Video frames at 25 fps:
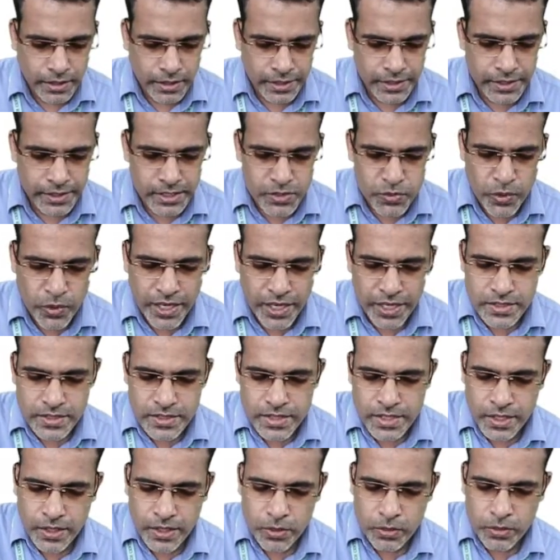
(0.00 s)
And it
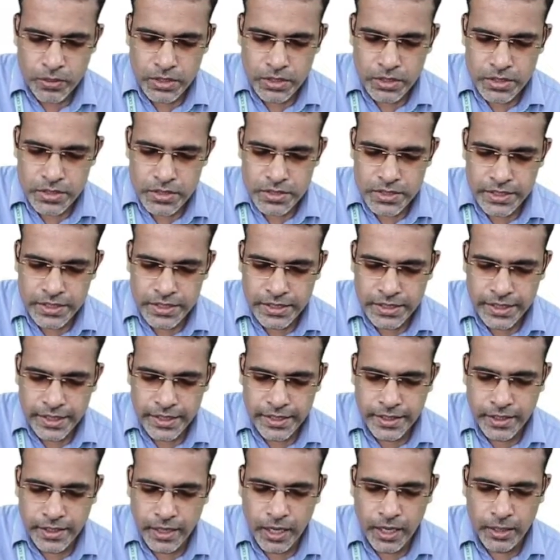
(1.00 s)
weighs around
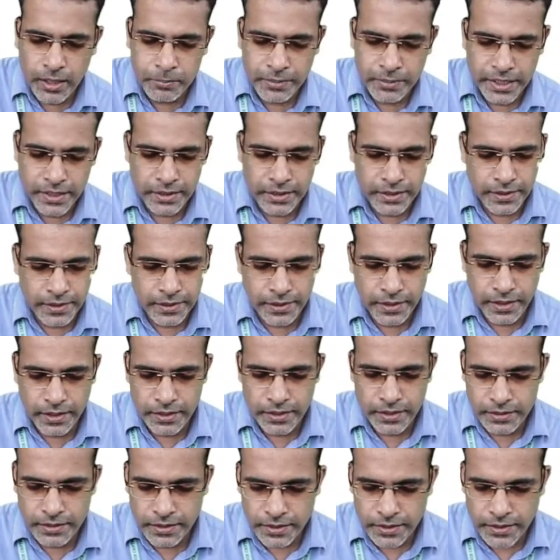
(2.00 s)
30 gram in
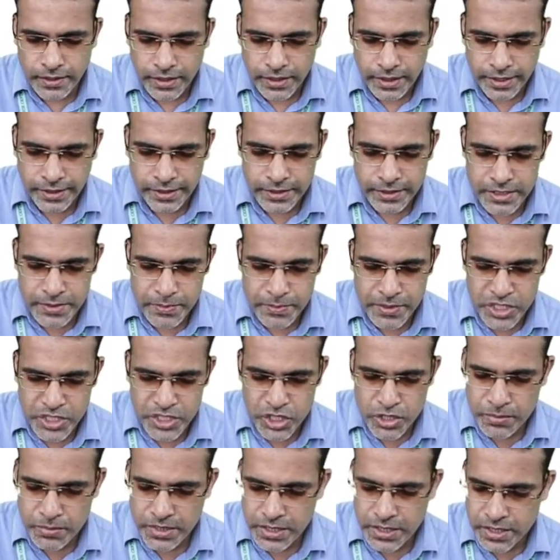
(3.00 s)
adult and its
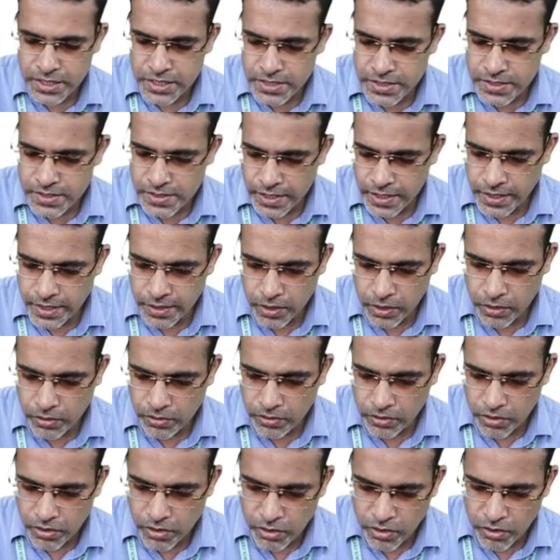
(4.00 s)
measurement is
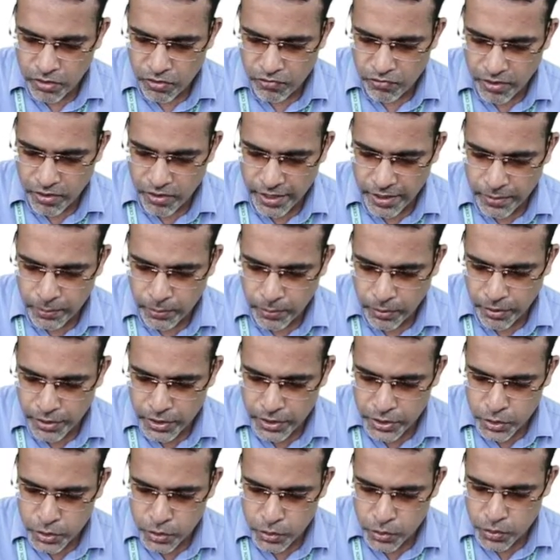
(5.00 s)
around
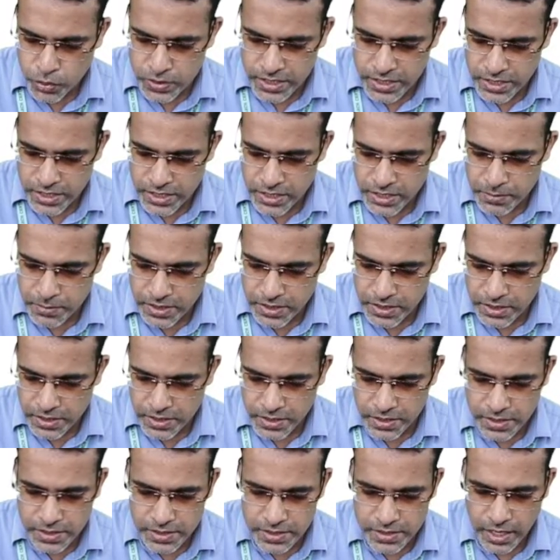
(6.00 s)
5.2 centimeter
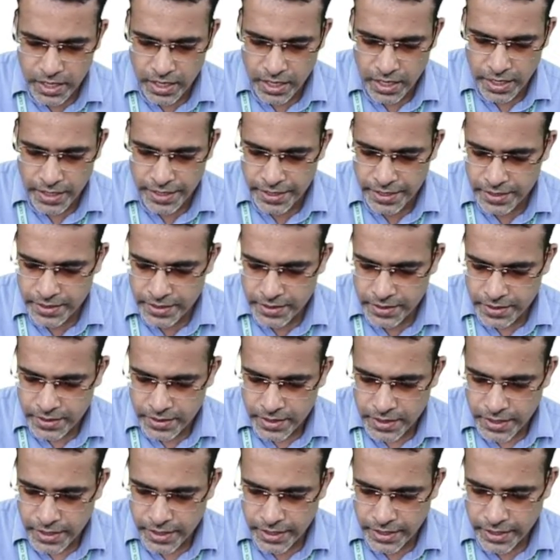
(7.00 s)
in its height
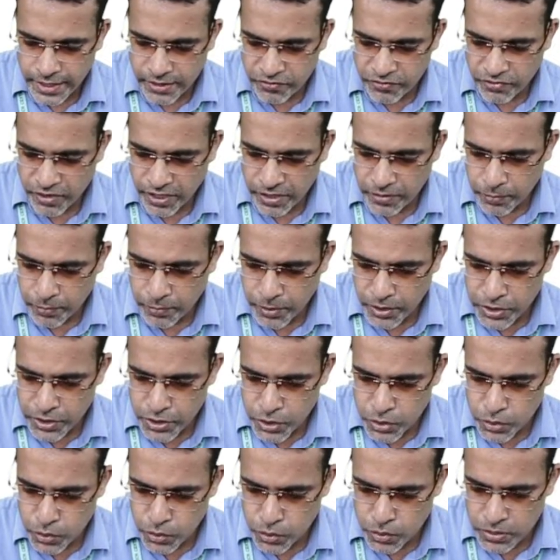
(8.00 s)
and
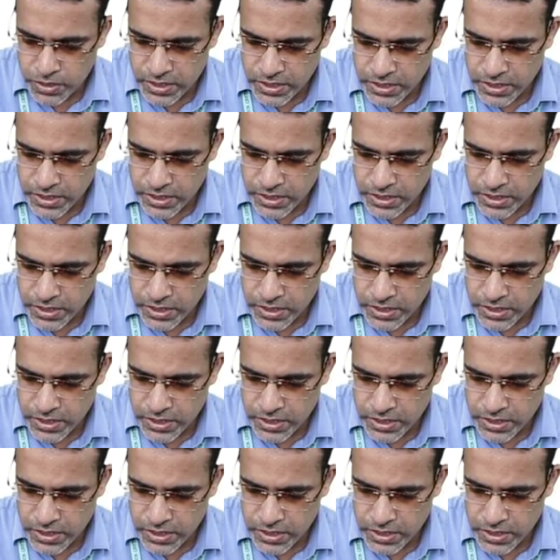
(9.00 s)
5.2